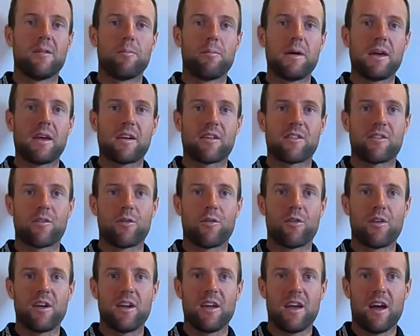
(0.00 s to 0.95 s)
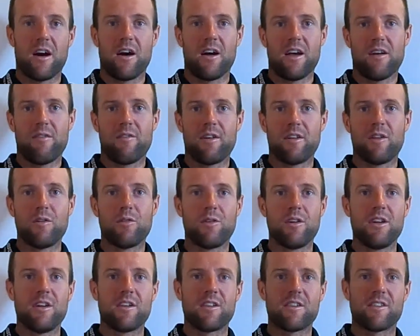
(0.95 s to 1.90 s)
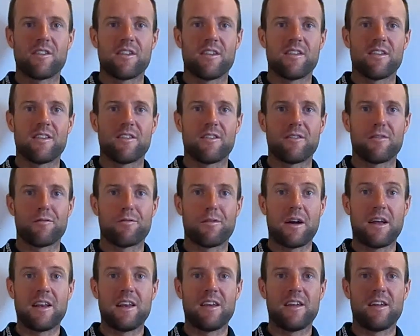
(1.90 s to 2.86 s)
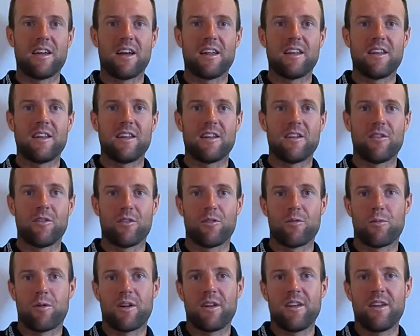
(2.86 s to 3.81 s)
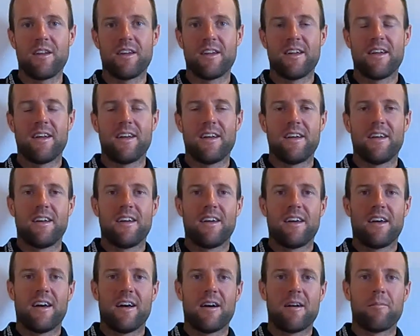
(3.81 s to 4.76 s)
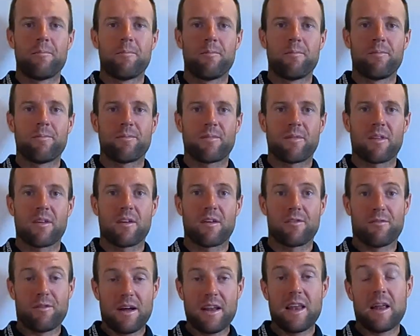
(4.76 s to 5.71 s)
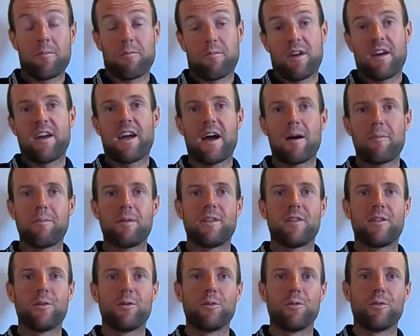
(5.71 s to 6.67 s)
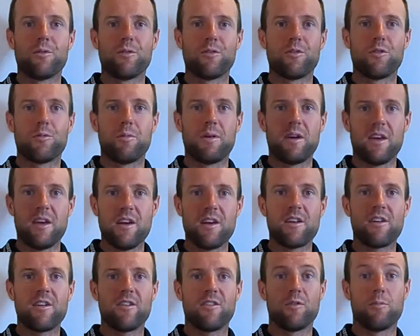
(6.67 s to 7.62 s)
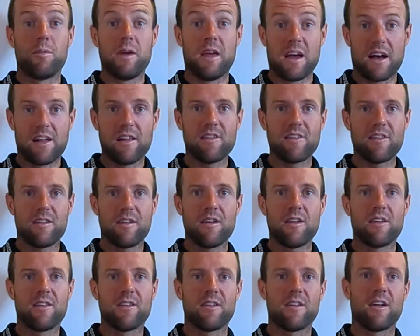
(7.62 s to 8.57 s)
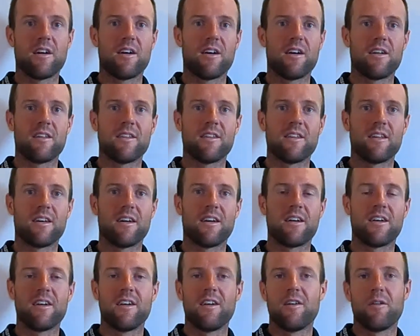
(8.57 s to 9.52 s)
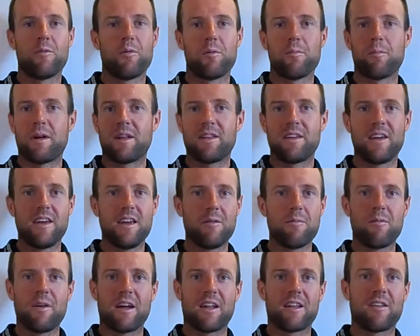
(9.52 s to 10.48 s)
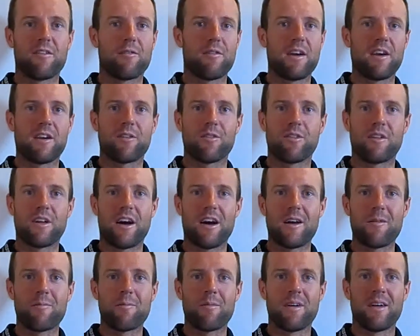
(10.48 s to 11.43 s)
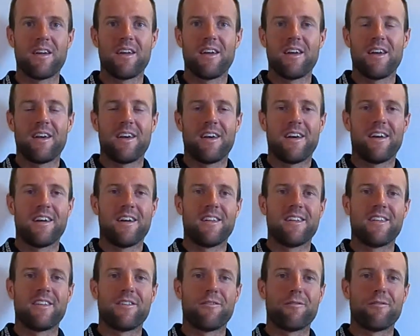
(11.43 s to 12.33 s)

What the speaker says: big story every 2 years, and finally I did another one. Finally I'm very happy to be here, to be healthy, and with my team we had a very good time, and